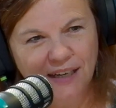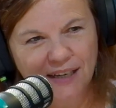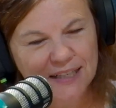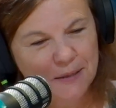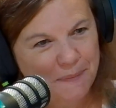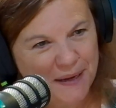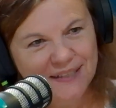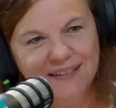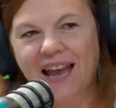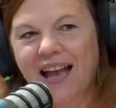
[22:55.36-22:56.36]
It won
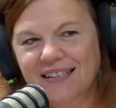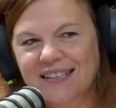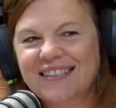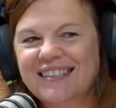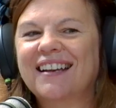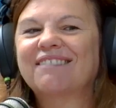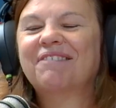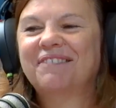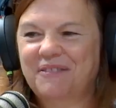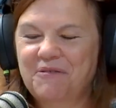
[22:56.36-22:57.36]
several awards. It
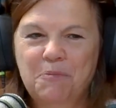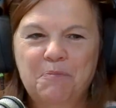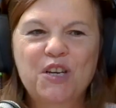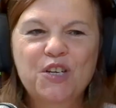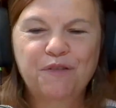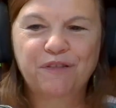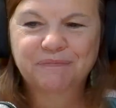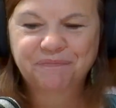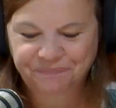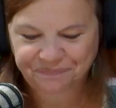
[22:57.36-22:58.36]
won Best in
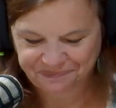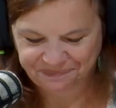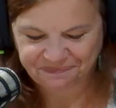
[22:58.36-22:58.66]
Chelsea.